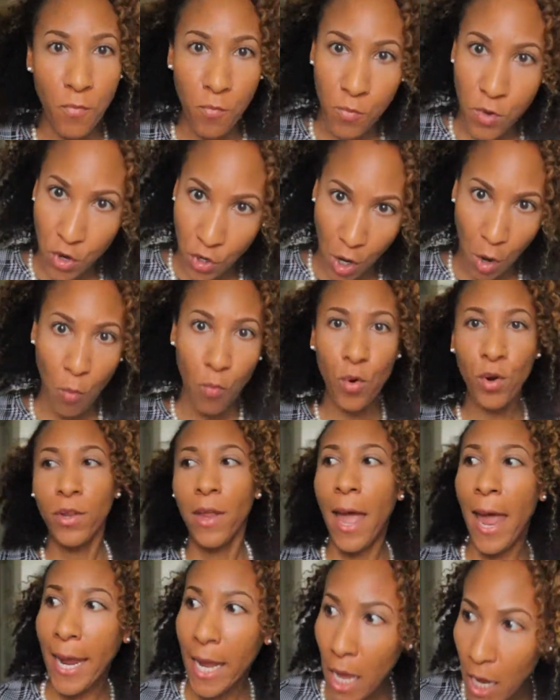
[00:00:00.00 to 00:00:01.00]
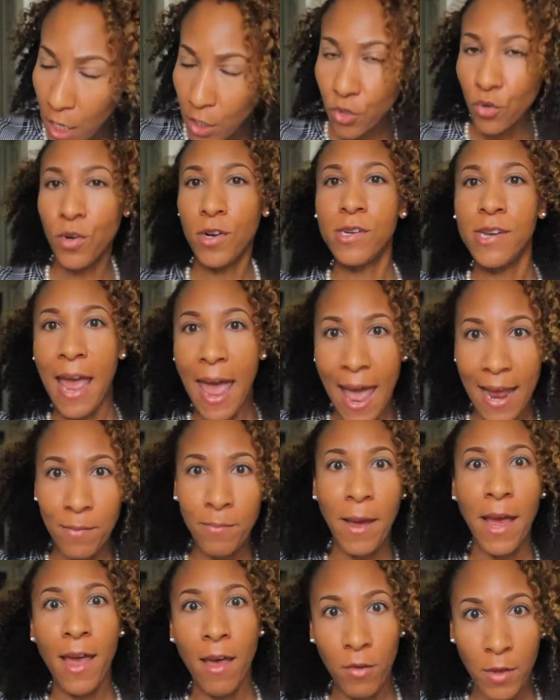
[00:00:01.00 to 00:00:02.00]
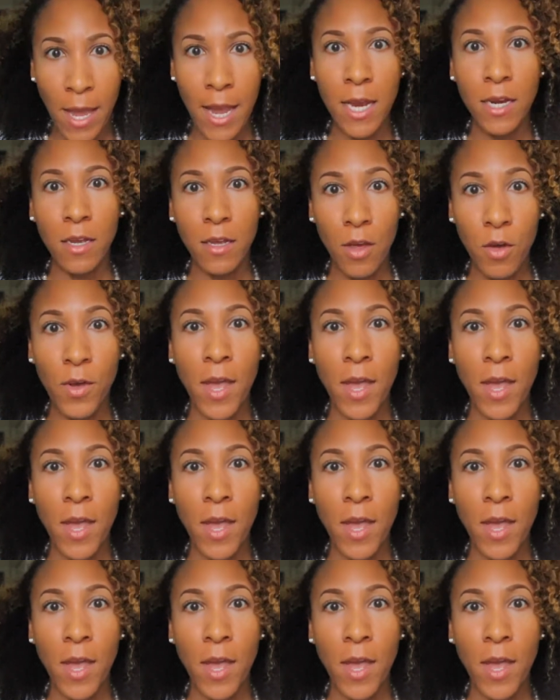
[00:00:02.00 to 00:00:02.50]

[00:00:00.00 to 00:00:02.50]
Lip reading: we're like under attack by Al Qaeda.